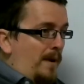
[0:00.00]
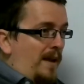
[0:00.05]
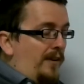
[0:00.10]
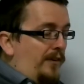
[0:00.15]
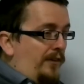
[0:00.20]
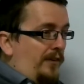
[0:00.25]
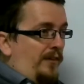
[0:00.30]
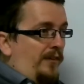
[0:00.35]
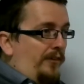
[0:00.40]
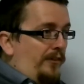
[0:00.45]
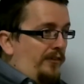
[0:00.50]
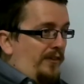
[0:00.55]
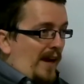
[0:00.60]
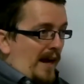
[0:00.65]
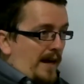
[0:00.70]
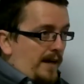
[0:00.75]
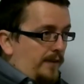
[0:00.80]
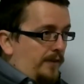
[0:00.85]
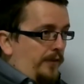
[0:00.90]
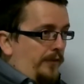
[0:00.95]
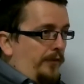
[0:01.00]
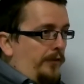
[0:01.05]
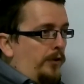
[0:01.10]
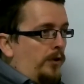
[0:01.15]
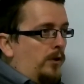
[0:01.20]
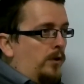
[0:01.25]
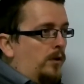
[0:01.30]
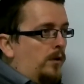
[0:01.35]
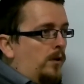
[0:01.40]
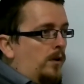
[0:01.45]
bits in stats
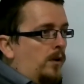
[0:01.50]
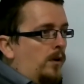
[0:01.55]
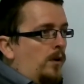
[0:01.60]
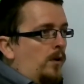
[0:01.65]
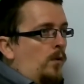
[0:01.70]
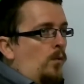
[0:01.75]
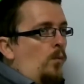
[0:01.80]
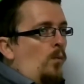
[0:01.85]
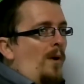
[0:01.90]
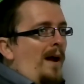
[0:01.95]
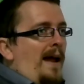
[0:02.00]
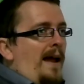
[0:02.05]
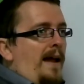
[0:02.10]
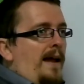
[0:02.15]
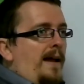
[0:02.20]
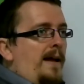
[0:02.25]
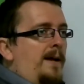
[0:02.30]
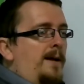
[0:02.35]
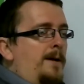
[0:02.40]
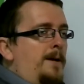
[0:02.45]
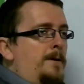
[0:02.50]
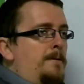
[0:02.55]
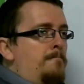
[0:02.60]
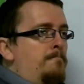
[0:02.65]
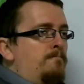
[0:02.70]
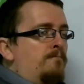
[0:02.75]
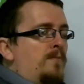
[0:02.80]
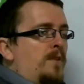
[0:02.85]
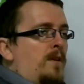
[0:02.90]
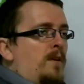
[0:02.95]
where
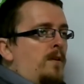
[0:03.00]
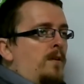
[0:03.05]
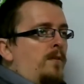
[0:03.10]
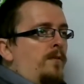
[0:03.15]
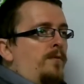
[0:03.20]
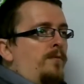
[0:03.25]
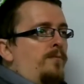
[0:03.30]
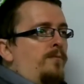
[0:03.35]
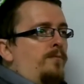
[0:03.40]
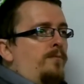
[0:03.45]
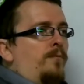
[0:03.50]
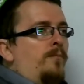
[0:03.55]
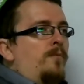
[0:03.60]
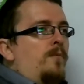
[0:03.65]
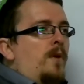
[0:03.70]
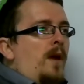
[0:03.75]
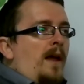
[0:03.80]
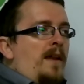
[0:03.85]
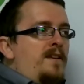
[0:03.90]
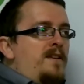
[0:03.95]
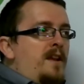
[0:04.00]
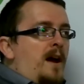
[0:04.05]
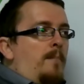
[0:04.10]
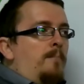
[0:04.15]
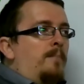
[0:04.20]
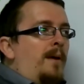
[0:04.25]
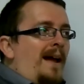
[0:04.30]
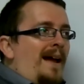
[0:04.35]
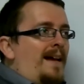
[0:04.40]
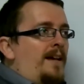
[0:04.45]
a
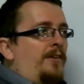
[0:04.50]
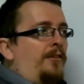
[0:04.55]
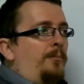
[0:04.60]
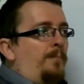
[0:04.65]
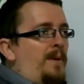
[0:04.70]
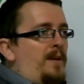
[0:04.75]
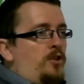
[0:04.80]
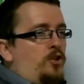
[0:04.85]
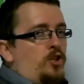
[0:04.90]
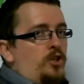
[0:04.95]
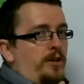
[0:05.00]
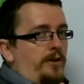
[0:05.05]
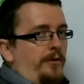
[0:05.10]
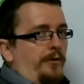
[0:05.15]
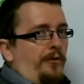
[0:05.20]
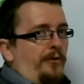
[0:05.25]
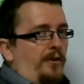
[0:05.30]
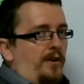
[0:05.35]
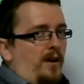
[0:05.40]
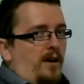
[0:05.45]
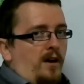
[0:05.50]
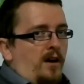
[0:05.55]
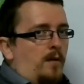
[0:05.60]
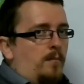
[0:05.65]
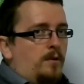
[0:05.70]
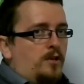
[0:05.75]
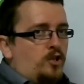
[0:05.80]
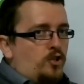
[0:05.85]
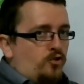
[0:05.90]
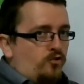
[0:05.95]
number has been chosen
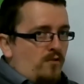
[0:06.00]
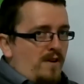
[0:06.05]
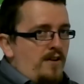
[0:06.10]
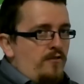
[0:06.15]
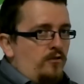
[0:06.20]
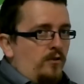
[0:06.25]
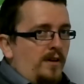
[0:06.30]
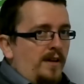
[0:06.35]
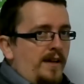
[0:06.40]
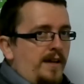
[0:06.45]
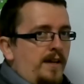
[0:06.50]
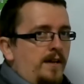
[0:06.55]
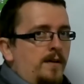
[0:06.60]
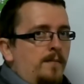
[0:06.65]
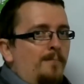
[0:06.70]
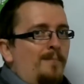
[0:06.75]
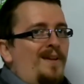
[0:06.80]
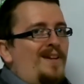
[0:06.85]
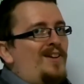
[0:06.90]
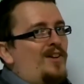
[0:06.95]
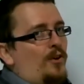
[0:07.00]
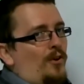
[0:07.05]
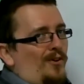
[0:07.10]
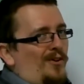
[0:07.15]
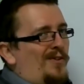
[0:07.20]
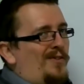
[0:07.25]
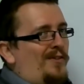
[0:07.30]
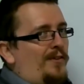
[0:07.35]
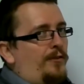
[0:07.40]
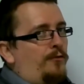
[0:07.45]
arbitrarily
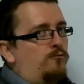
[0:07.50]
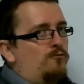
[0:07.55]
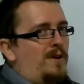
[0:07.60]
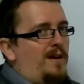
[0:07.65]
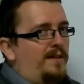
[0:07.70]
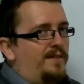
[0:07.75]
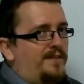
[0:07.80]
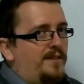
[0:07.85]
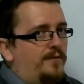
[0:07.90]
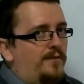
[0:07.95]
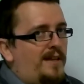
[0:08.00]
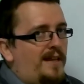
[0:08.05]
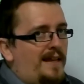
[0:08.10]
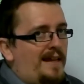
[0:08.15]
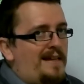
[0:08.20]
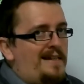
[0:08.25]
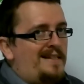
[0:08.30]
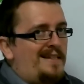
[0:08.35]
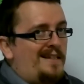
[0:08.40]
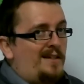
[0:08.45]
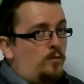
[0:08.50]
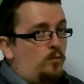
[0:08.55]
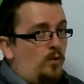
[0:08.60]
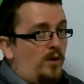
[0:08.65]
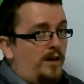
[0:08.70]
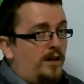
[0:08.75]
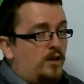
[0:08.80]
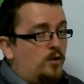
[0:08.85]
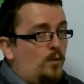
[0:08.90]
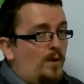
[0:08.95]
because it's relatively easy to
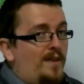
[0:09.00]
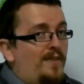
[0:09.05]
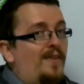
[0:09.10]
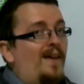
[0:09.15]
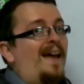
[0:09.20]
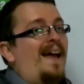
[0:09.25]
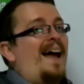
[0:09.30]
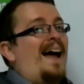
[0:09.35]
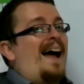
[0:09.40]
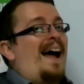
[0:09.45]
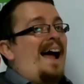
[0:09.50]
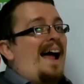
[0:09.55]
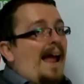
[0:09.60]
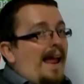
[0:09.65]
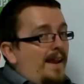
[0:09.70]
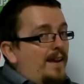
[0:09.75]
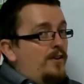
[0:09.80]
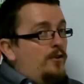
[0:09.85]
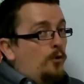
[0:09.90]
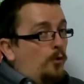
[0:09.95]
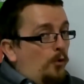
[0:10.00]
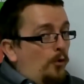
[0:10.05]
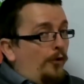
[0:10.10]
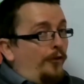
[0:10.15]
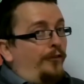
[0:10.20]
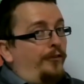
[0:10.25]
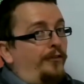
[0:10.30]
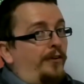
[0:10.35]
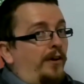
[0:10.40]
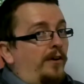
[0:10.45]
work with and
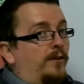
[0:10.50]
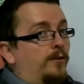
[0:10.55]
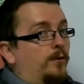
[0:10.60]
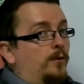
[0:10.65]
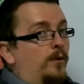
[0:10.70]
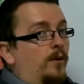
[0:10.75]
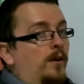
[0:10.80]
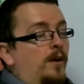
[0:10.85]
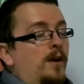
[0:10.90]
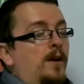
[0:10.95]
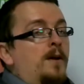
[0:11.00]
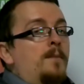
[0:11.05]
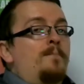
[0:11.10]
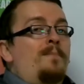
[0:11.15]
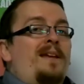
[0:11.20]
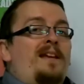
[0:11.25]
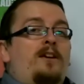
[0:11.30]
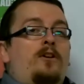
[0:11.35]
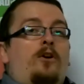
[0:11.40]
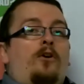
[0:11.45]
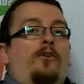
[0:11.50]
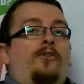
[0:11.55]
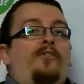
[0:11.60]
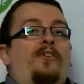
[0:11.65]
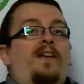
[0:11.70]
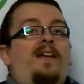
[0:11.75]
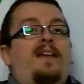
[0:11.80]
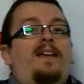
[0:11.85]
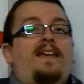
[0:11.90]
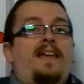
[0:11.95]
also because
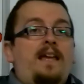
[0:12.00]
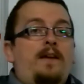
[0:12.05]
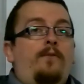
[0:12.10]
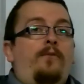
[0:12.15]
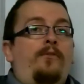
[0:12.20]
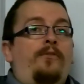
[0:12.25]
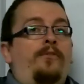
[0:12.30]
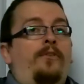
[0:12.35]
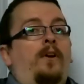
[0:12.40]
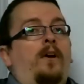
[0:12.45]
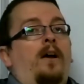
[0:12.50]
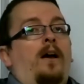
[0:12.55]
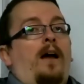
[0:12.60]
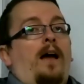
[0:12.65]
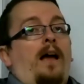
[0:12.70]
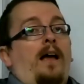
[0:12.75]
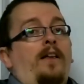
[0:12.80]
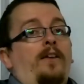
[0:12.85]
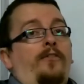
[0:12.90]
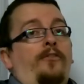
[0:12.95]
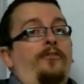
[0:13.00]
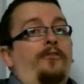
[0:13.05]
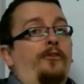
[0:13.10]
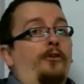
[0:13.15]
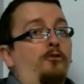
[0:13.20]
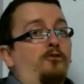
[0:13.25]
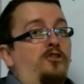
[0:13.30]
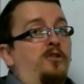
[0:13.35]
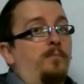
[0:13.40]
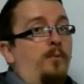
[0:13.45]
it gives a
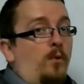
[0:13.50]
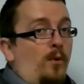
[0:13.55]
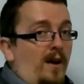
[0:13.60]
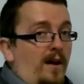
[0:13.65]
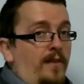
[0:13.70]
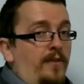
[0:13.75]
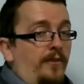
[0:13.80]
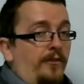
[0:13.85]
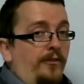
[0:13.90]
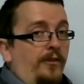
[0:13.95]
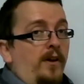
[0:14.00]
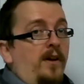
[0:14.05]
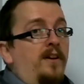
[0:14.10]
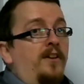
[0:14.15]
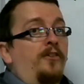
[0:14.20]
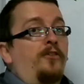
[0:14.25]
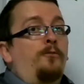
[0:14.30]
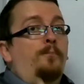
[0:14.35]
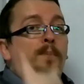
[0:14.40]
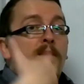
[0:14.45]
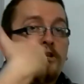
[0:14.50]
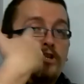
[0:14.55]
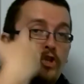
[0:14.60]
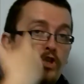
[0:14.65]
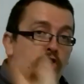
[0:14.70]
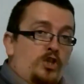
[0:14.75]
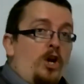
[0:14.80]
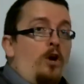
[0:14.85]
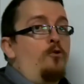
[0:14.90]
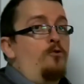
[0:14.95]
suitable answer and has been
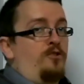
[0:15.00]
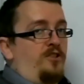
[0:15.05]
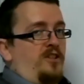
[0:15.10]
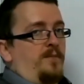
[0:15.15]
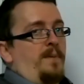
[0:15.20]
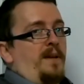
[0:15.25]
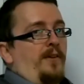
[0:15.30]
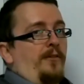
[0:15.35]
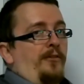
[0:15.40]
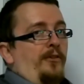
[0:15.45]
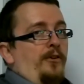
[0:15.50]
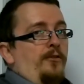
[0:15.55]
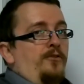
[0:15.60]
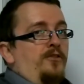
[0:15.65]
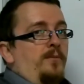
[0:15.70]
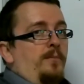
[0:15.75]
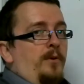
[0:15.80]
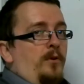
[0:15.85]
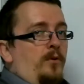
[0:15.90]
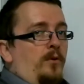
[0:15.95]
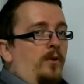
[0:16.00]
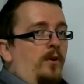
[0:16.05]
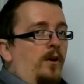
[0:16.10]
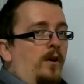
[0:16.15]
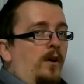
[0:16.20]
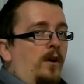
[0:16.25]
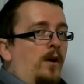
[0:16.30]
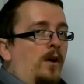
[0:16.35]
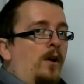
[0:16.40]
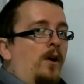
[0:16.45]
shown to be suitable
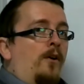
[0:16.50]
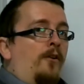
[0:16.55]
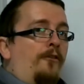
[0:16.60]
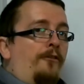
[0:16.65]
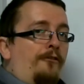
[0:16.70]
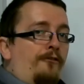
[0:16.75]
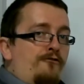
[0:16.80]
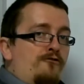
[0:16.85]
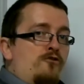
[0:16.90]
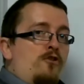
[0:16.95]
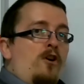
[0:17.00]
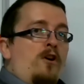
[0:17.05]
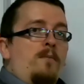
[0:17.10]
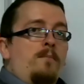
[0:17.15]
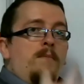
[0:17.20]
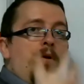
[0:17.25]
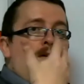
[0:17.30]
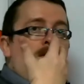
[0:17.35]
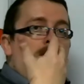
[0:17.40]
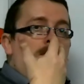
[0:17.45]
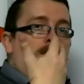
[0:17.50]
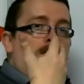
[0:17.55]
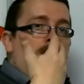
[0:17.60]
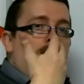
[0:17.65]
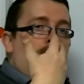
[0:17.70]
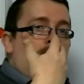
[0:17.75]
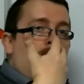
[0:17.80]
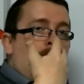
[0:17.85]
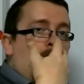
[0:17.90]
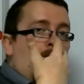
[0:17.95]
from
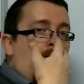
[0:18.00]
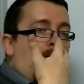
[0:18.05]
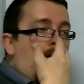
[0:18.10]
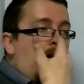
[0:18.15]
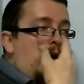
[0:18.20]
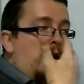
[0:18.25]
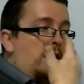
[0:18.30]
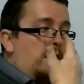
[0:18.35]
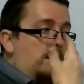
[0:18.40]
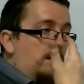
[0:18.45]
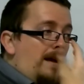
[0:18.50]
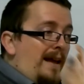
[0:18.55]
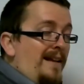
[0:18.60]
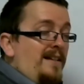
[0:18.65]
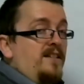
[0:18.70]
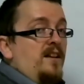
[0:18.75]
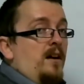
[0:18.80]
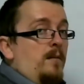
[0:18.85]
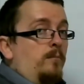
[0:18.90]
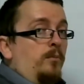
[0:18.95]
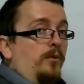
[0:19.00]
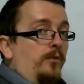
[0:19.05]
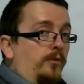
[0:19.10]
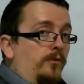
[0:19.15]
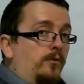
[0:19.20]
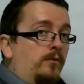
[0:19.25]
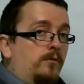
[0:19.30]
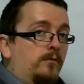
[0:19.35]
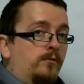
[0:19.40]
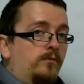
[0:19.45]
uh,
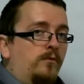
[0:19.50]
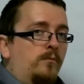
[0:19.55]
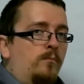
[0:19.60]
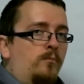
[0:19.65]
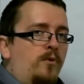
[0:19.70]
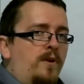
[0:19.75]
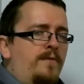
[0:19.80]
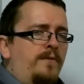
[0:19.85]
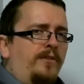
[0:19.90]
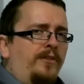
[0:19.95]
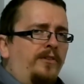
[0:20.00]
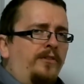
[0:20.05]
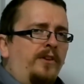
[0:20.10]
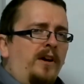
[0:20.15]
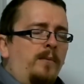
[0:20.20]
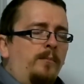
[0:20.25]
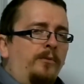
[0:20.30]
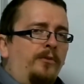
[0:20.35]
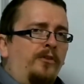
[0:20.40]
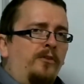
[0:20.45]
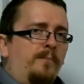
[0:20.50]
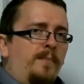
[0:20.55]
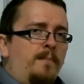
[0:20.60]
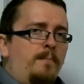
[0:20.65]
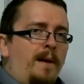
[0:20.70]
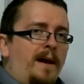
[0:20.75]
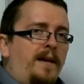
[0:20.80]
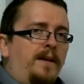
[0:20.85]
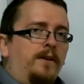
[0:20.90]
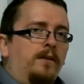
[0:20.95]
examples, from previous examples that have been
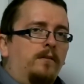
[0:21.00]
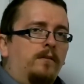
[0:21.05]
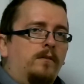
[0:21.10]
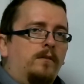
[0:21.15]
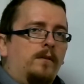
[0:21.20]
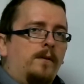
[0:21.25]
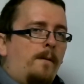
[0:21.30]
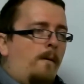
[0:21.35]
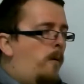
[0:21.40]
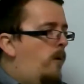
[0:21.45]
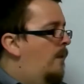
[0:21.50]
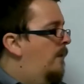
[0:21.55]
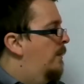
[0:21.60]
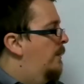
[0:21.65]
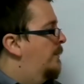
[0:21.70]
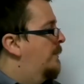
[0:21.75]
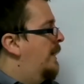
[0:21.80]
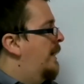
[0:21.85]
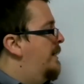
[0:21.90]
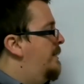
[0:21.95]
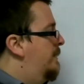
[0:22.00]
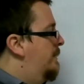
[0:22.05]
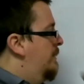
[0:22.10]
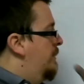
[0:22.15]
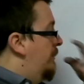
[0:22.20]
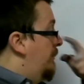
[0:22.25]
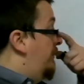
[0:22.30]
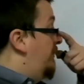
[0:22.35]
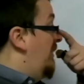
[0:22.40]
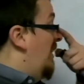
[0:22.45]
made. Okay,
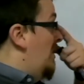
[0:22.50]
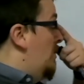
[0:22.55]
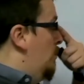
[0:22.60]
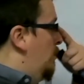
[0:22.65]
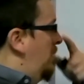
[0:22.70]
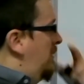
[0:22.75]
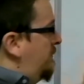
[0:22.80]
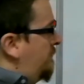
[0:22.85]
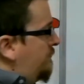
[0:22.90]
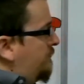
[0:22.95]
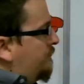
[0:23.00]
so